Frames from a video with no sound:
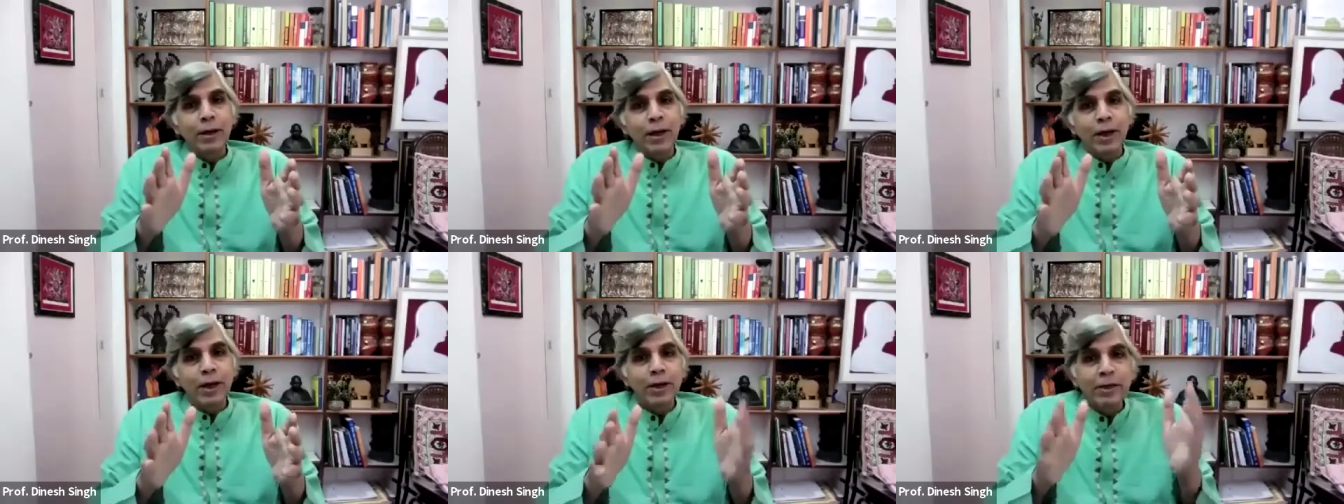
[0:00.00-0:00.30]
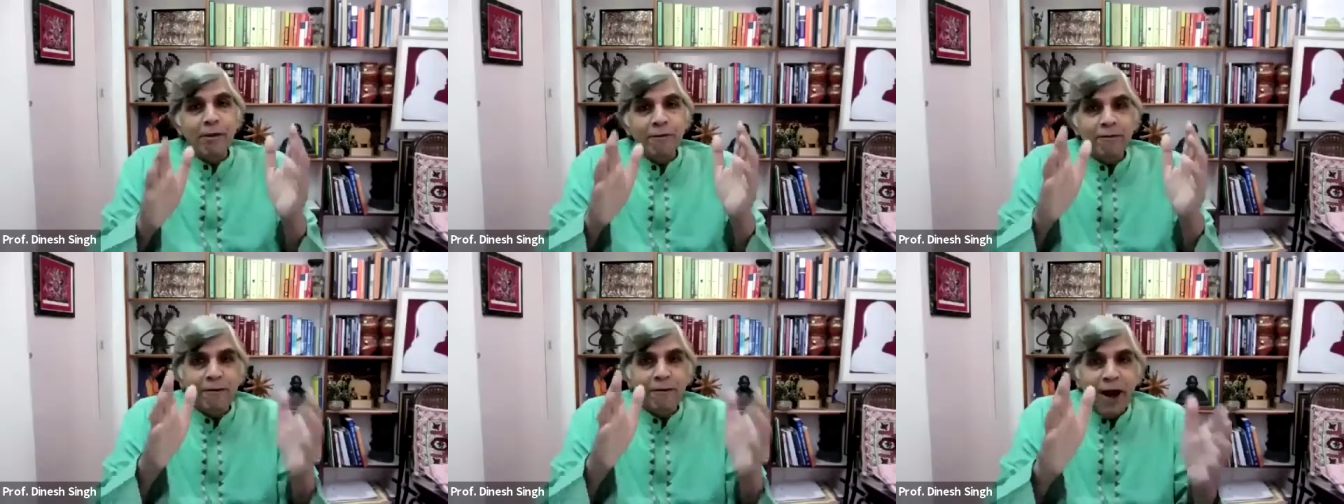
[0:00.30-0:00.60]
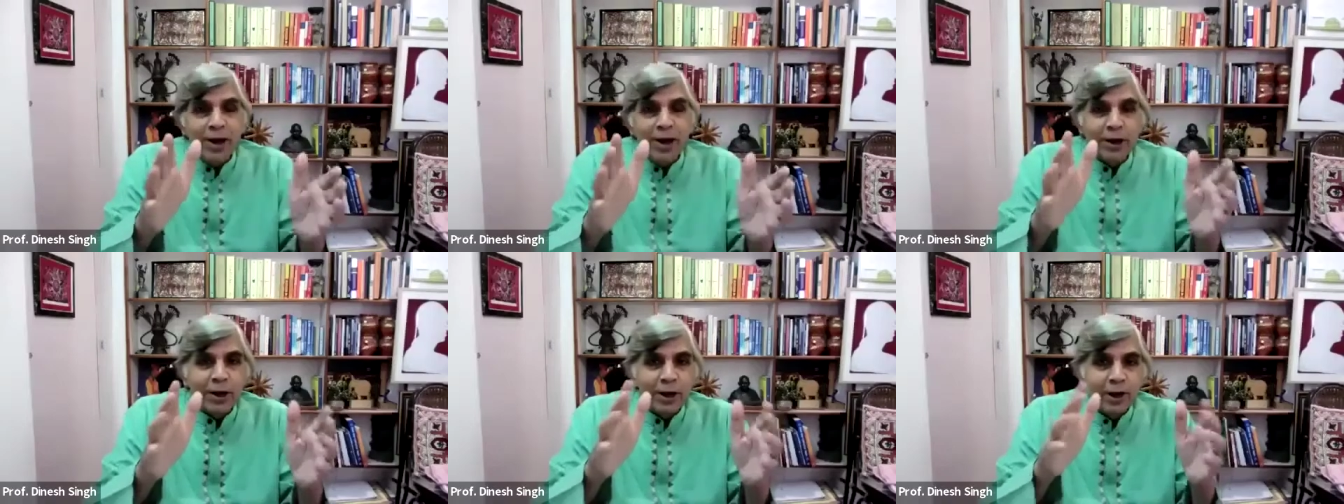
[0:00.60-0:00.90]
in the
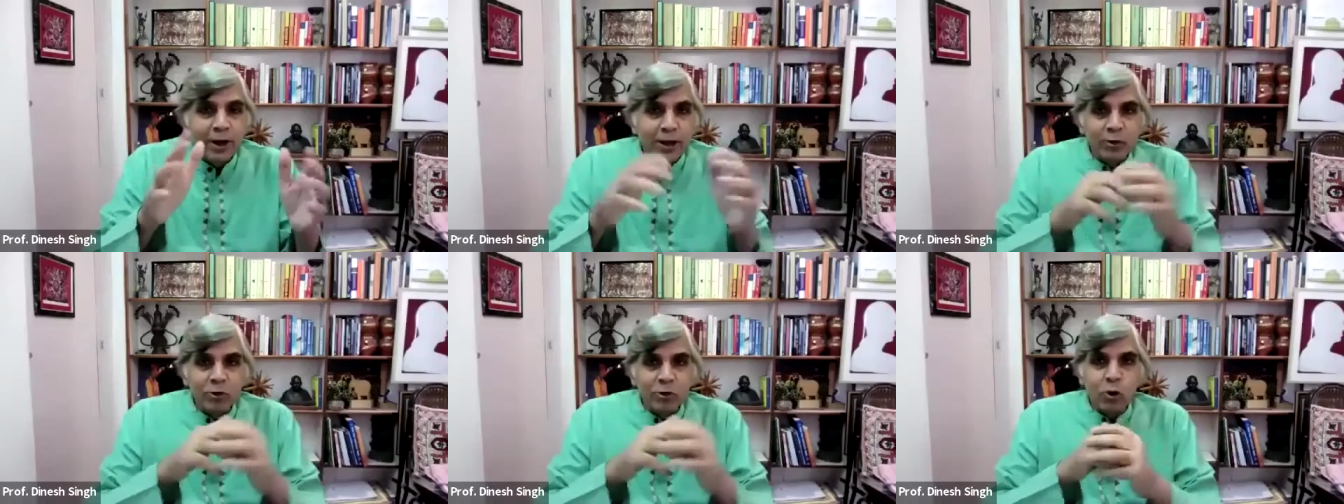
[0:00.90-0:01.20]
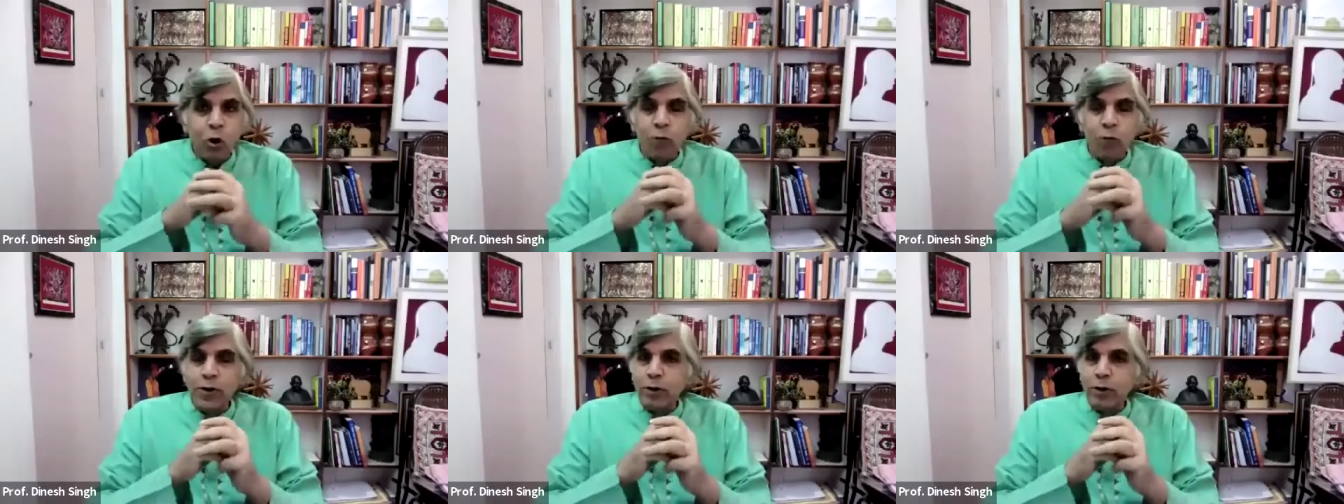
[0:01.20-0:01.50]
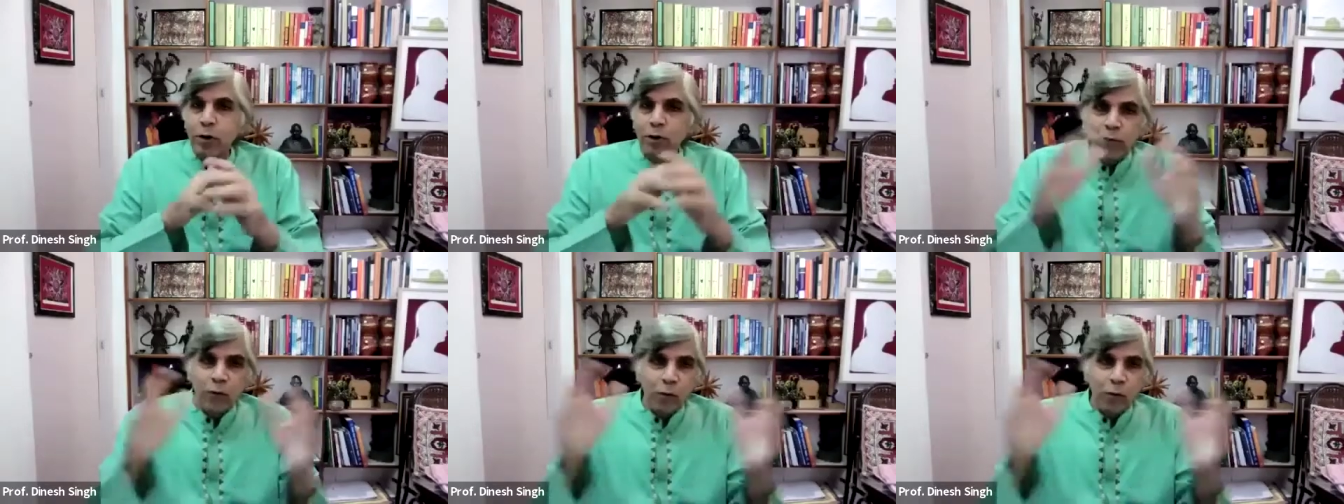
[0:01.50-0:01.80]
fight against COVID.
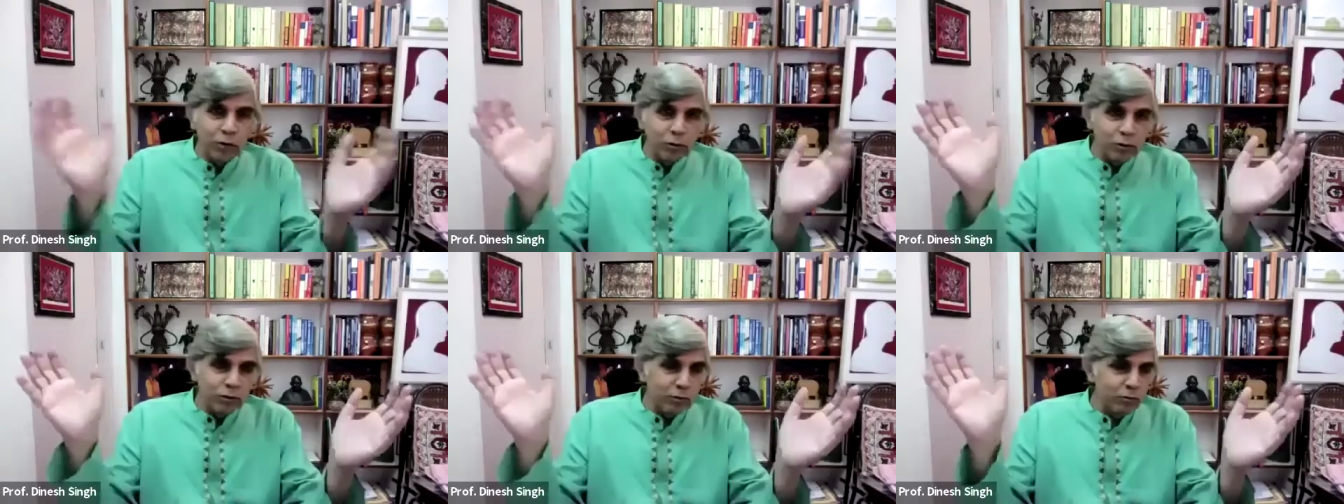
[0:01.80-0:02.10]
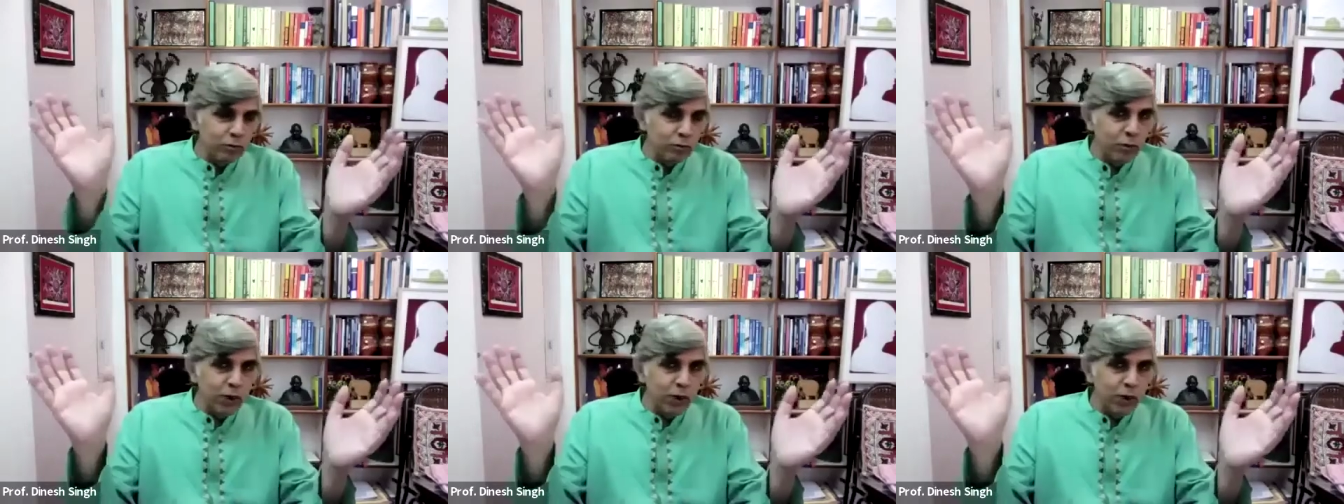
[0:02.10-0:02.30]
Of course,